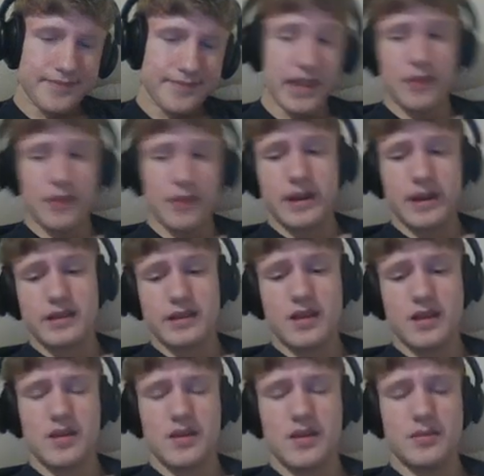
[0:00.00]
Yeah, back
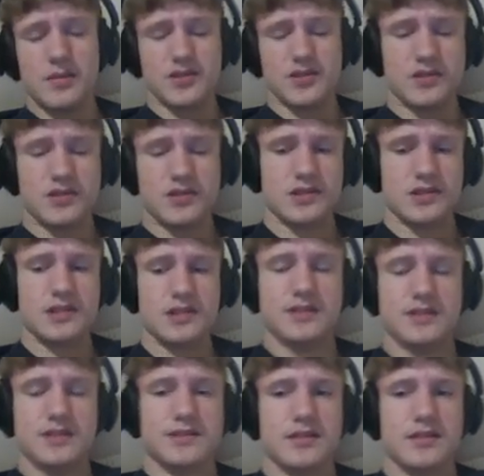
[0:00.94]
then, mammals were just
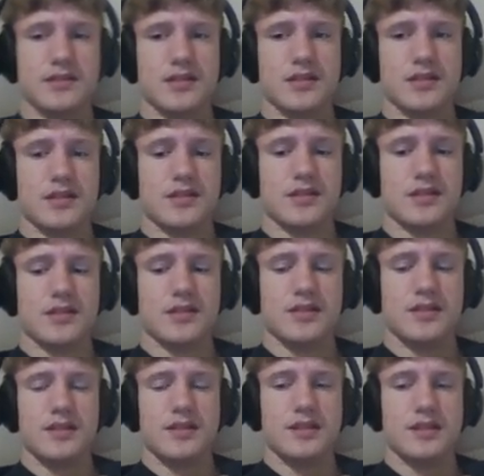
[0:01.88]
these
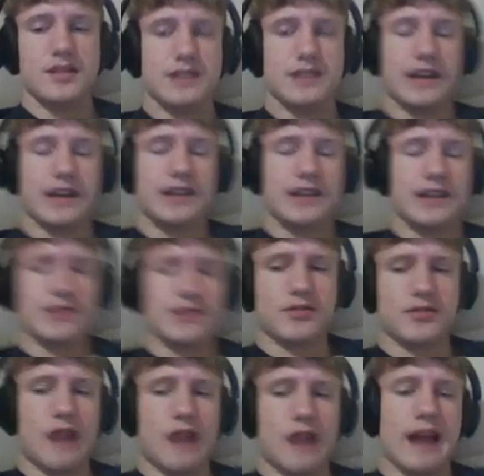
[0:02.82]
tiny little
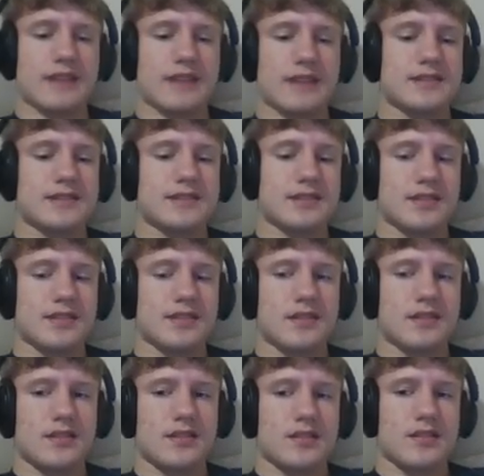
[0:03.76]
rats.
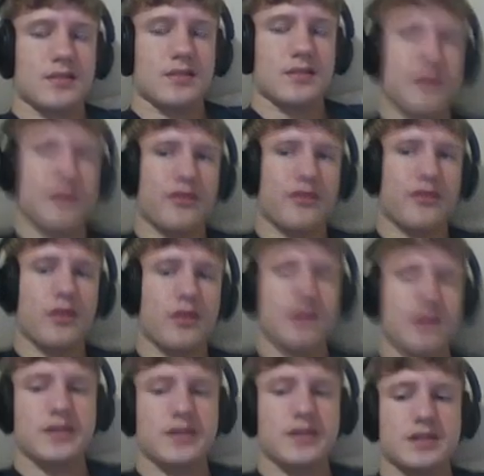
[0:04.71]
Before,
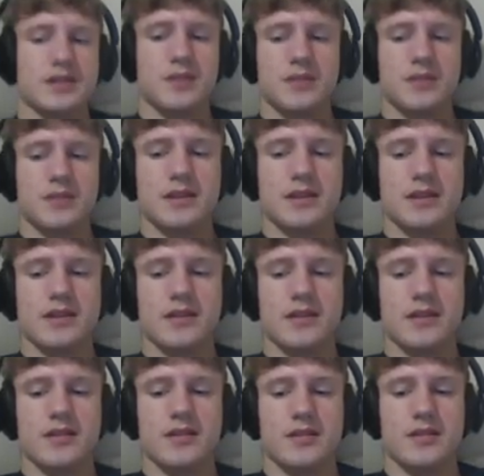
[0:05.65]
they used to be big.
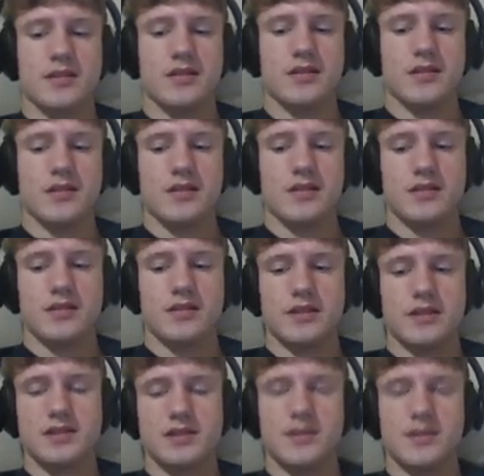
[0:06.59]
They
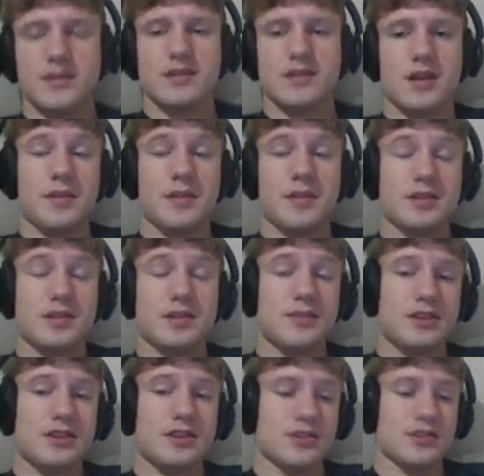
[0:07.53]
used to be the dominant
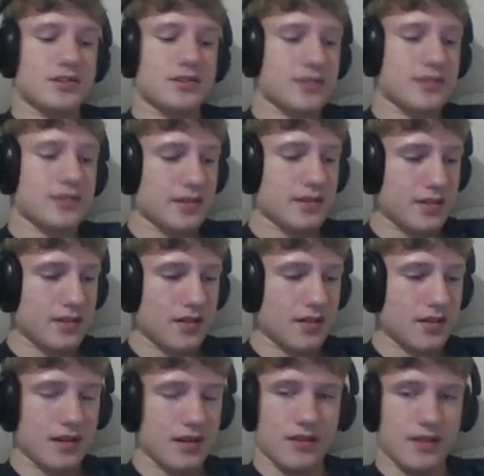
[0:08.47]
species, just like they are
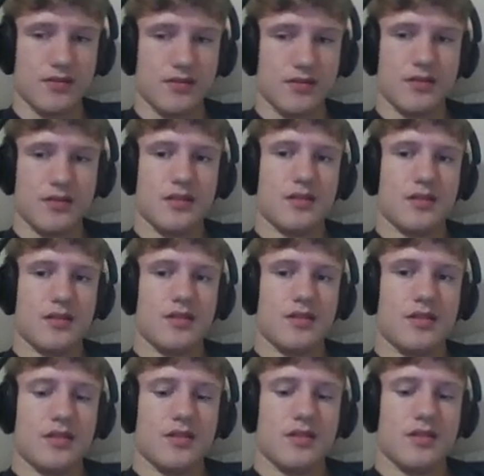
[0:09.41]
now.
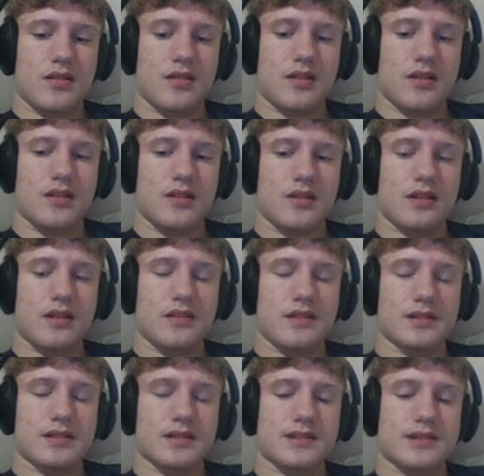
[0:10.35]
And then an
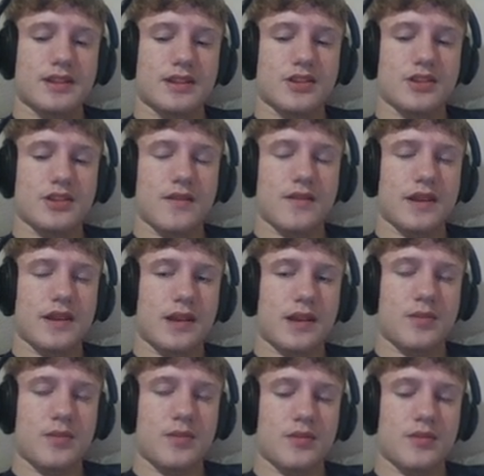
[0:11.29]
extinction event
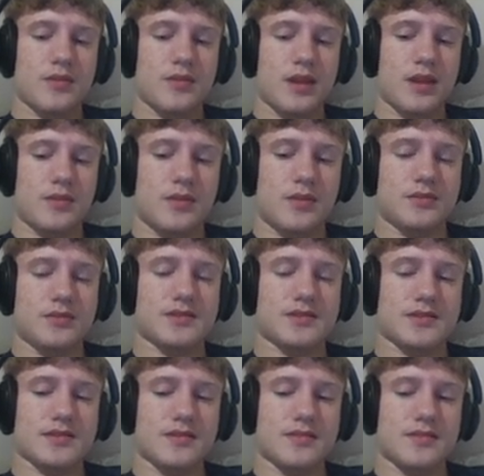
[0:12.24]
happened with the mammals.
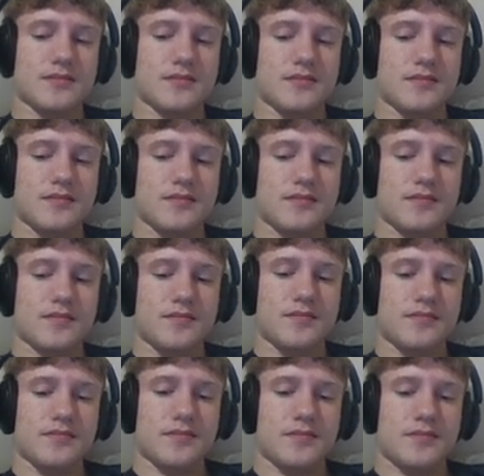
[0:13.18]

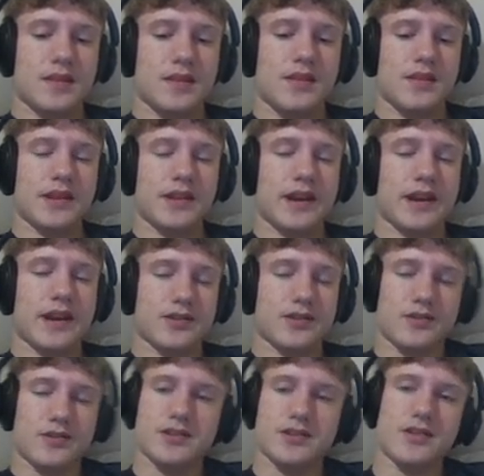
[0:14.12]
And then the
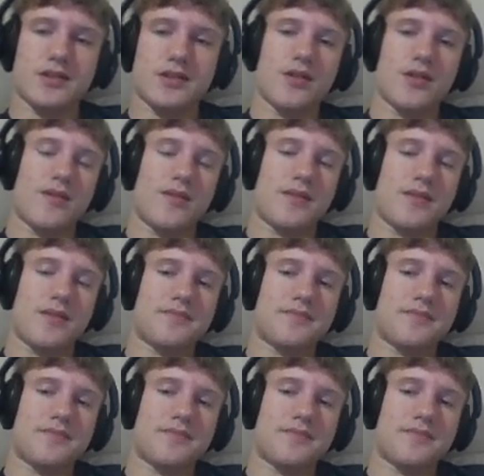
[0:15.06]
dinosaurs took over.